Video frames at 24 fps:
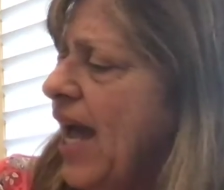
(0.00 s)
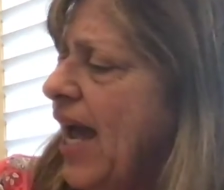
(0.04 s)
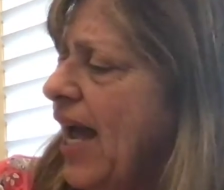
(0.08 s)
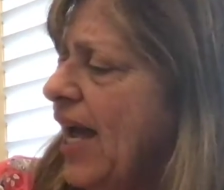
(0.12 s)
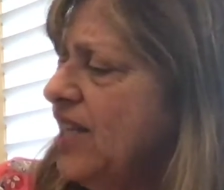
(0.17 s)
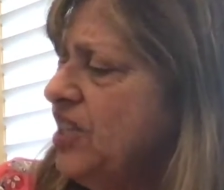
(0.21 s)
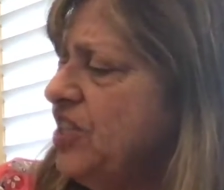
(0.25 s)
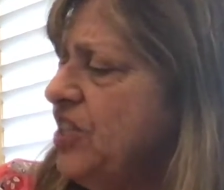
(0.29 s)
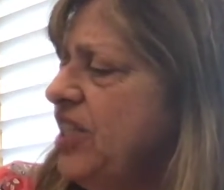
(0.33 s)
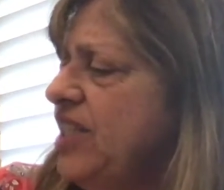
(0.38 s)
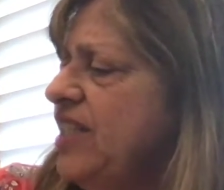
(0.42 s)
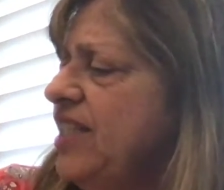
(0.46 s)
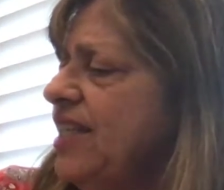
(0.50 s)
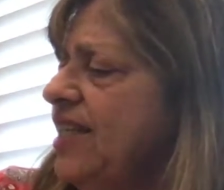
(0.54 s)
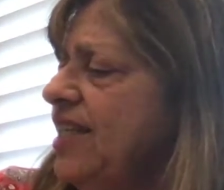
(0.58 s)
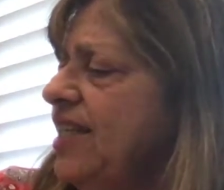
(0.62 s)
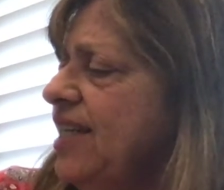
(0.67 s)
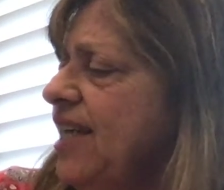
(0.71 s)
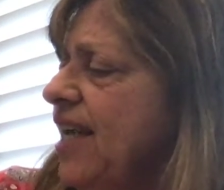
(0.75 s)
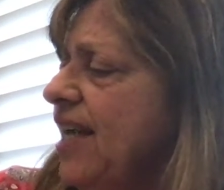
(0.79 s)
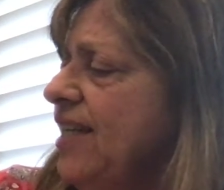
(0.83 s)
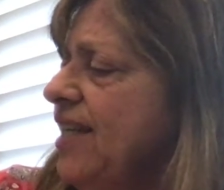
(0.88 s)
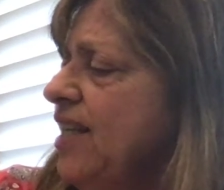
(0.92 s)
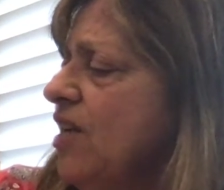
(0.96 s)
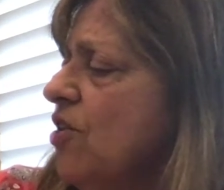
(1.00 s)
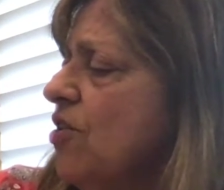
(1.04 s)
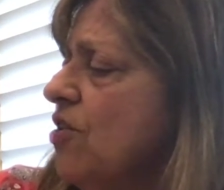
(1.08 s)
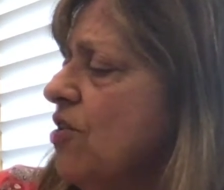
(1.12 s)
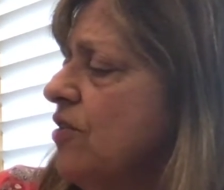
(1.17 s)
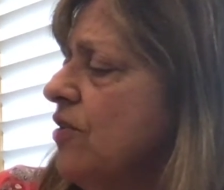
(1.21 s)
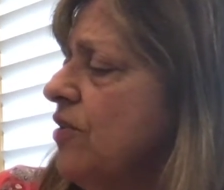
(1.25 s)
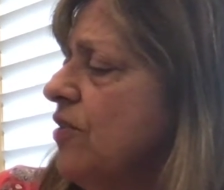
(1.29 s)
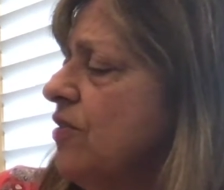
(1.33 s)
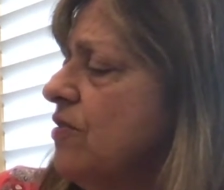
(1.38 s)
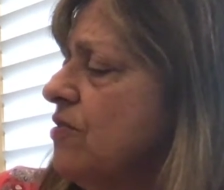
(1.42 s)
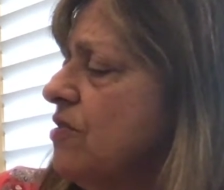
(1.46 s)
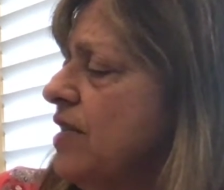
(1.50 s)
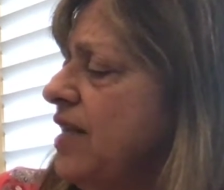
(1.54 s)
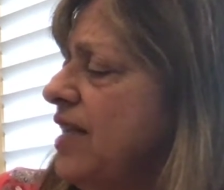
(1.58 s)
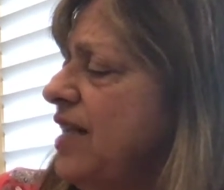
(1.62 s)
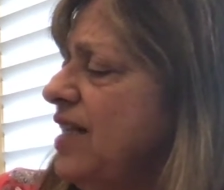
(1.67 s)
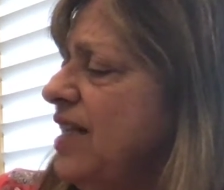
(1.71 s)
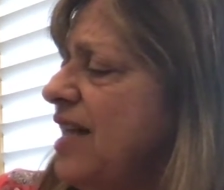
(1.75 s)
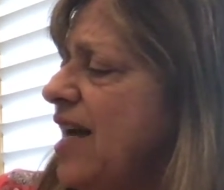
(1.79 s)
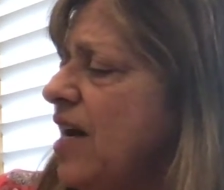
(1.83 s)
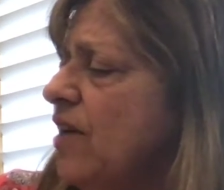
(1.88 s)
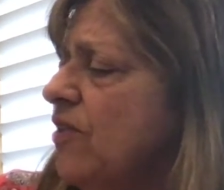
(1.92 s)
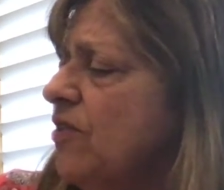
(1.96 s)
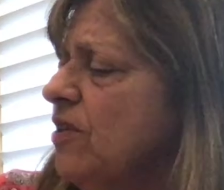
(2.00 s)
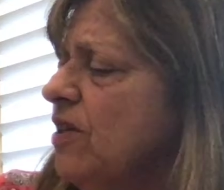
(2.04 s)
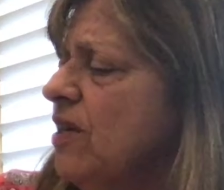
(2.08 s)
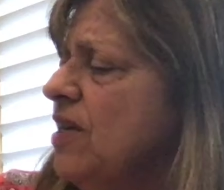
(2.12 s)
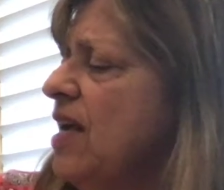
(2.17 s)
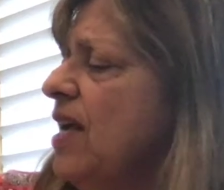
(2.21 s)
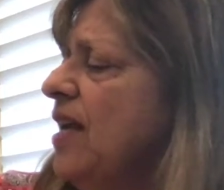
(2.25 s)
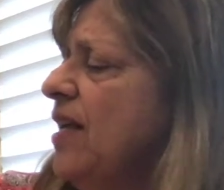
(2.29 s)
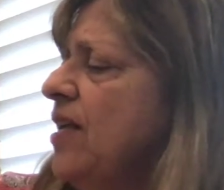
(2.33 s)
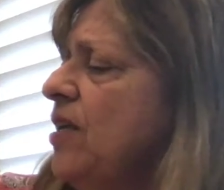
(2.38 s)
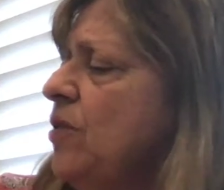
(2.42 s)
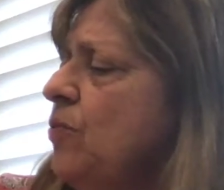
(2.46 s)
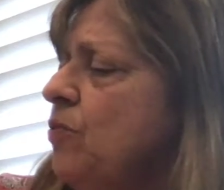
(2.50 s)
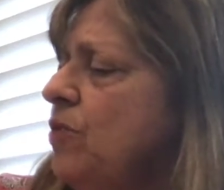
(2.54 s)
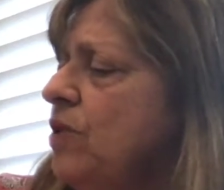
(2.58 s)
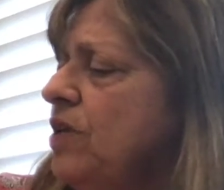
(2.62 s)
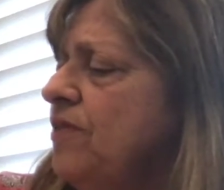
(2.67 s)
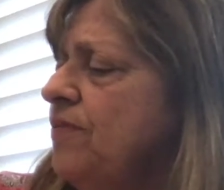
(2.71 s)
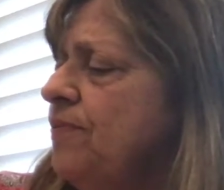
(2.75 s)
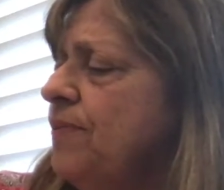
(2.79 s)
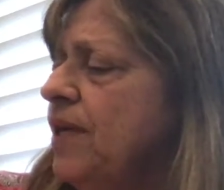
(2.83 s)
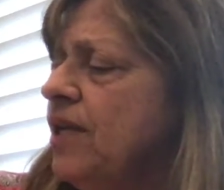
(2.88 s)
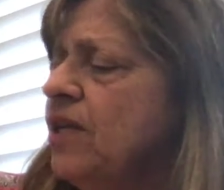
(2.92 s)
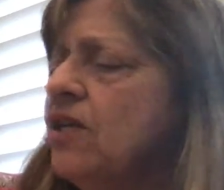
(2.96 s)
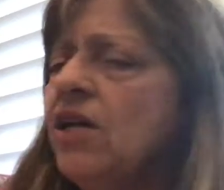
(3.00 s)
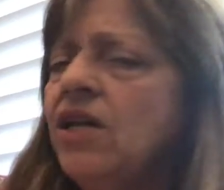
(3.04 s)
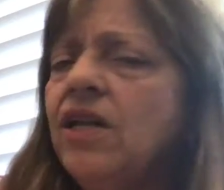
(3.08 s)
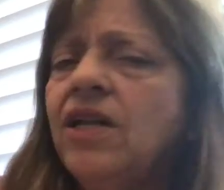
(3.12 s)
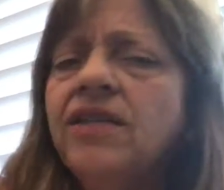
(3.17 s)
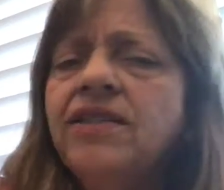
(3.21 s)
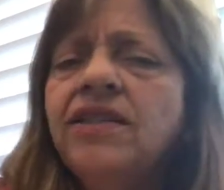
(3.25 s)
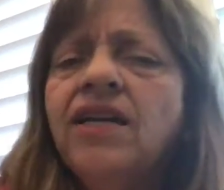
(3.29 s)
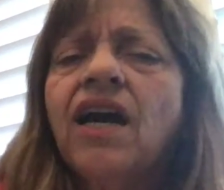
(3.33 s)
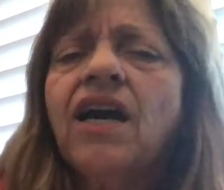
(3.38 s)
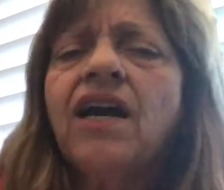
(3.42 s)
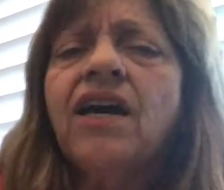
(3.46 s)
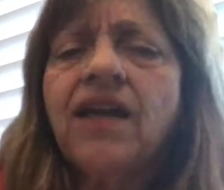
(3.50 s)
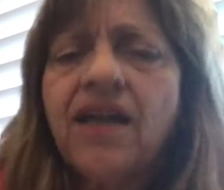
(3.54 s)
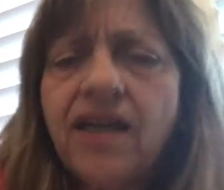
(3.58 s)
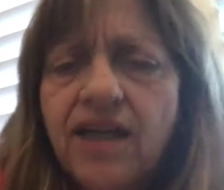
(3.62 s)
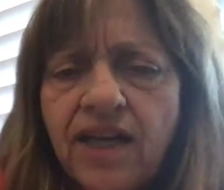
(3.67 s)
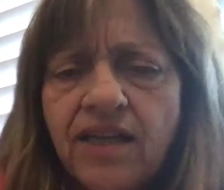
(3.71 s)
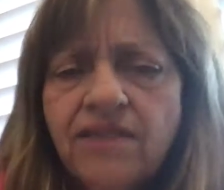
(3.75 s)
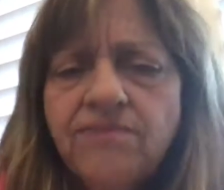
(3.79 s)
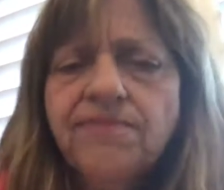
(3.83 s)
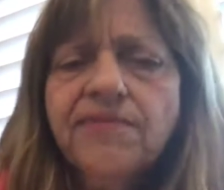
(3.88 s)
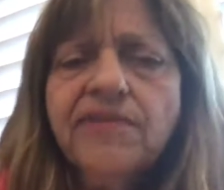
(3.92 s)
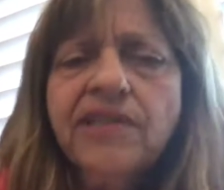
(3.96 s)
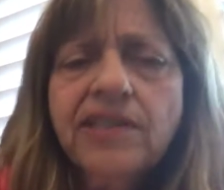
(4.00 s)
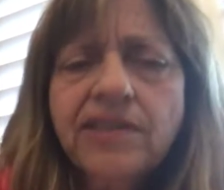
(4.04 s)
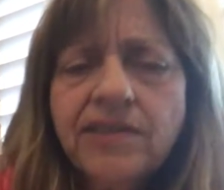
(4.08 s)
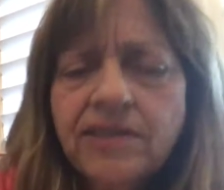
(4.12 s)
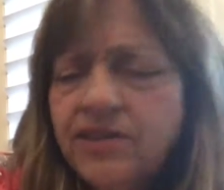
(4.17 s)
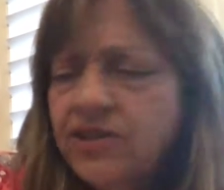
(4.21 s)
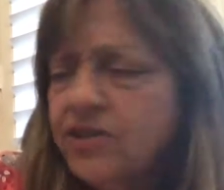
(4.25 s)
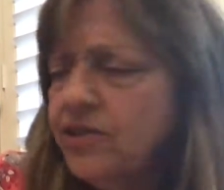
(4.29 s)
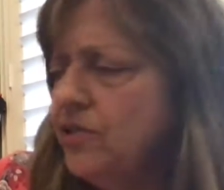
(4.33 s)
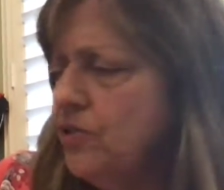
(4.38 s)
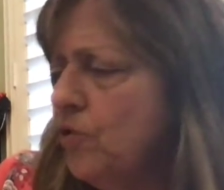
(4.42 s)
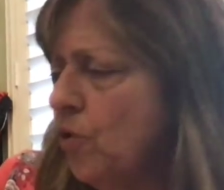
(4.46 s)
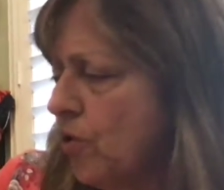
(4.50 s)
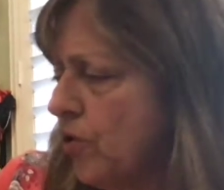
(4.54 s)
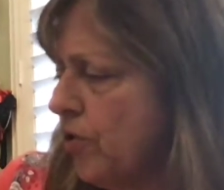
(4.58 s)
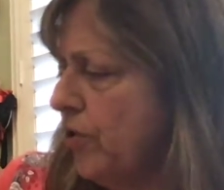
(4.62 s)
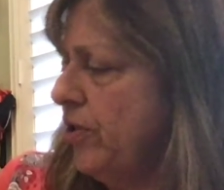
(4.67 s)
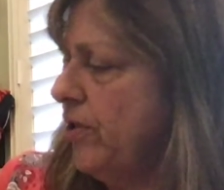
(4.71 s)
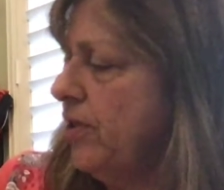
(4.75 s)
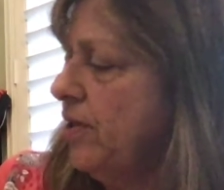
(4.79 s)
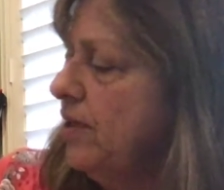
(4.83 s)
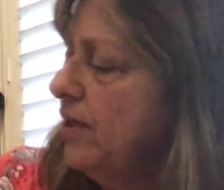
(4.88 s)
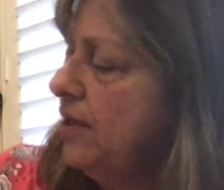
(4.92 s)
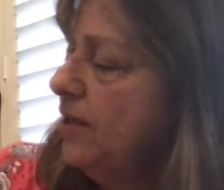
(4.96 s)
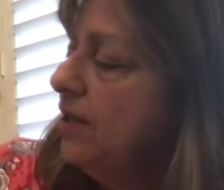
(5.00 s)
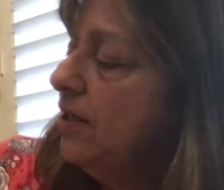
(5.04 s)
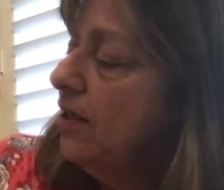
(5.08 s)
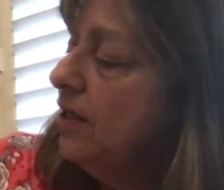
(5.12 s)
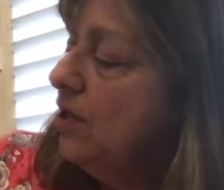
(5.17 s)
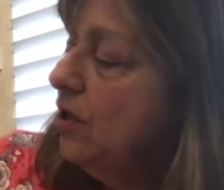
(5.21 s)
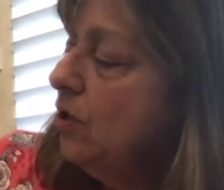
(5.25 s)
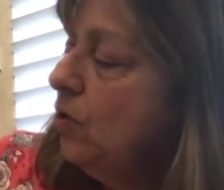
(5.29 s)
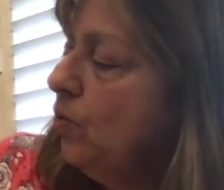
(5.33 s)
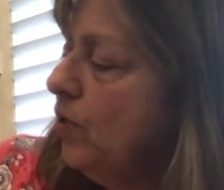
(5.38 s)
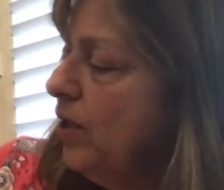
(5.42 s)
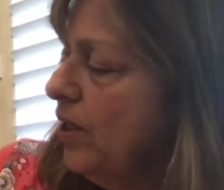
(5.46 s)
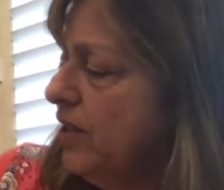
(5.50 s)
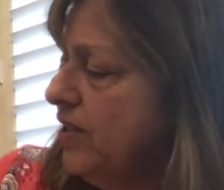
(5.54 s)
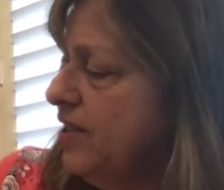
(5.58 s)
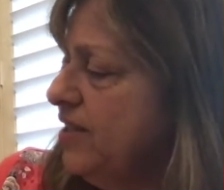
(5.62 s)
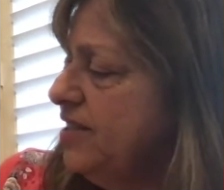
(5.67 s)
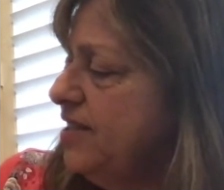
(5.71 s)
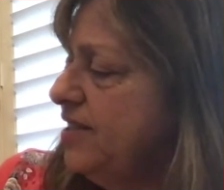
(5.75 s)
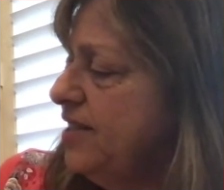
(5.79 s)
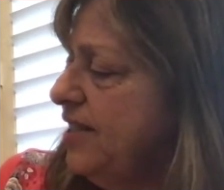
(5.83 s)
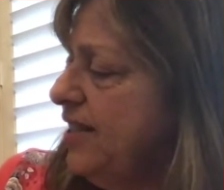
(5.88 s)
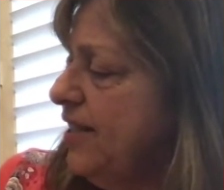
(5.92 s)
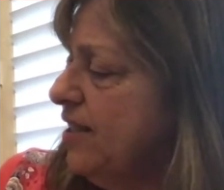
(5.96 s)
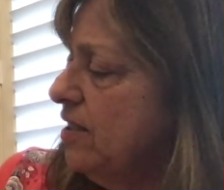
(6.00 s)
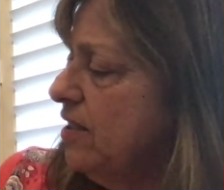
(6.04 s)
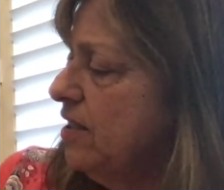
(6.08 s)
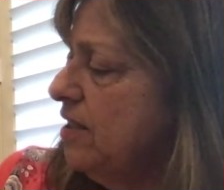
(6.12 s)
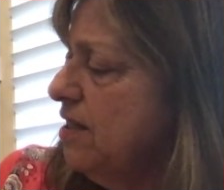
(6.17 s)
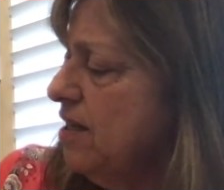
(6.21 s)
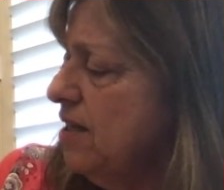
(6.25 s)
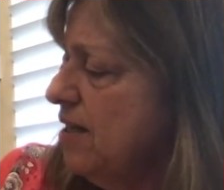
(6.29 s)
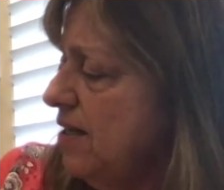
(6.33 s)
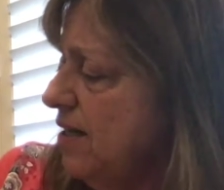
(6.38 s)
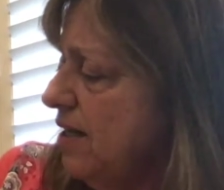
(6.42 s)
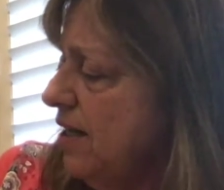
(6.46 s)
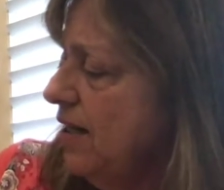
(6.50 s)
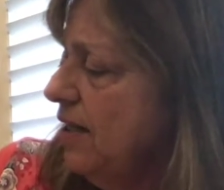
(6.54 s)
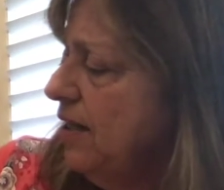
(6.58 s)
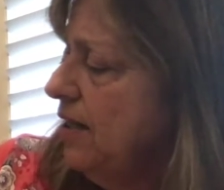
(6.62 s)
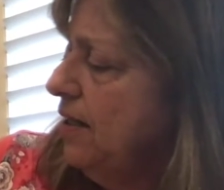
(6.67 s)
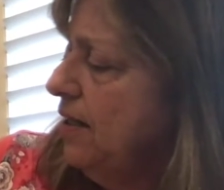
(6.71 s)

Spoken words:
Had she done it any harder or any louder, it would have been called a snort. Well, you see, Claude,